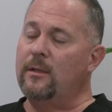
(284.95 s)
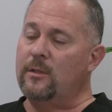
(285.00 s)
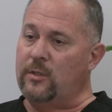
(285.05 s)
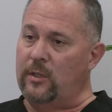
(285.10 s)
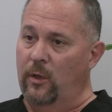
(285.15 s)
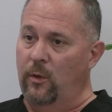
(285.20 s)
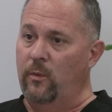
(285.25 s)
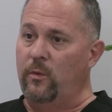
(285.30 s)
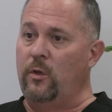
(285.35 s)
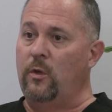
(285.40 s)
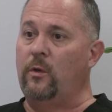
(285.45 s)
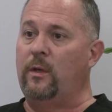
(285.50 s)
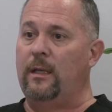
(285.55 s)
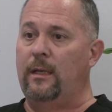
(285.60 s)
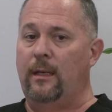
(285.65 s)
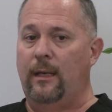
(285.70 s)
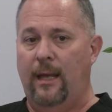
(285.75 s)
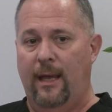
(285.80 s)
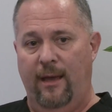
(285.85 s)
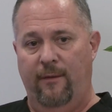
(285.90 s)
So you
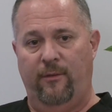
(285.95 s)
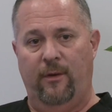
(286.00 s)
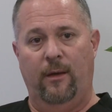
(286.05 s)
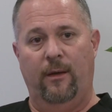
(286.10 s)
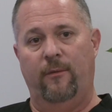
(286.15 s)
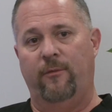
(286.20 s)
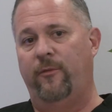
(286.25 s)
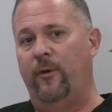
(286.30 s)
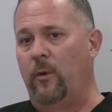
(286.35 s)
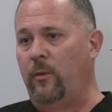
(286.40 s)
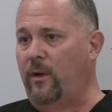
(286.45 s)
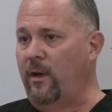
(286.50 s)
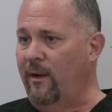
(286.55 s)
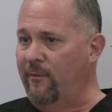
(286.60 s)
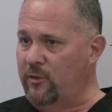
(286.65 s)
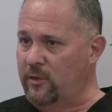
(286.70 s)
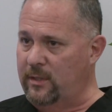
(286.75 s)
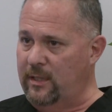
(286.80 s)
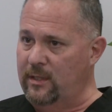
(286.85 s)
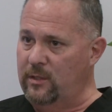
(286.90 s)
can have a phone
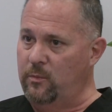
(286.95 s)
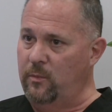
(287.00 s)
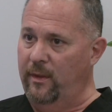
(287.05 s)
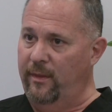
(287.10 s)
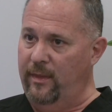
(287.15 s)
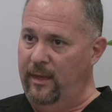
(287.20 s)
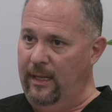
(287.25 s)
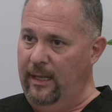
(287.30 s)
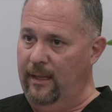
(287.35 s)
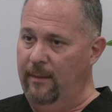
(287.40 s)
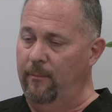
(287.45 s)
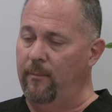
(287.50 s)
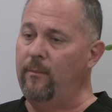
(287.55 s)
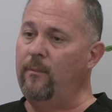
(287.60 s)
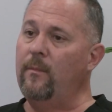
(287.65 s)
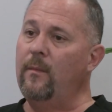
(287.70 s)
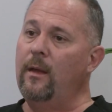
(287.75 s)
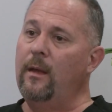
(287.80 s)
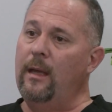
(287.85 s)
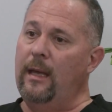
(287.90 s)
conversation with them,
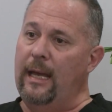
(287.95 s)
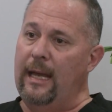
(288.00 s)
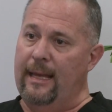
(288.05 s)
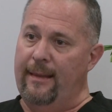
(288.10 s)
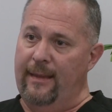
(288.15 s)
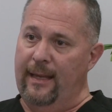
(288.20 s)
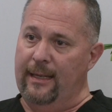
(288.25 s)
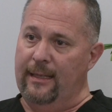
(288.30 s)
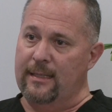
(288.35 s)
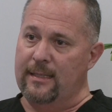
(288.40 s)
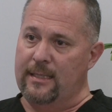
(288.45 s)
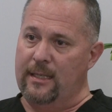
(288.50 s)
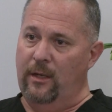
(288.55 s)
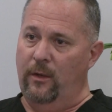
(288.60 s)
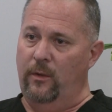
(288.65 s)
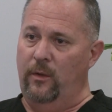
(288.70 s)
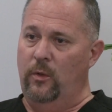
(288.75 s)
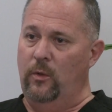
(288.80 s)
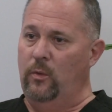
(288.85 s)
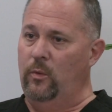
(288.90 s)
and they can
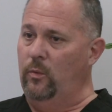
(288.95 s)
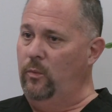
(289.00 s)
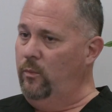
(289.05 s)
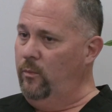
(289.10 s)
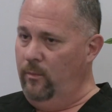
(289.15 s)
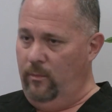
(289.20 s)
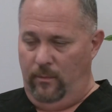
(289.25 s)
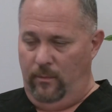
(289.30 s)
tell you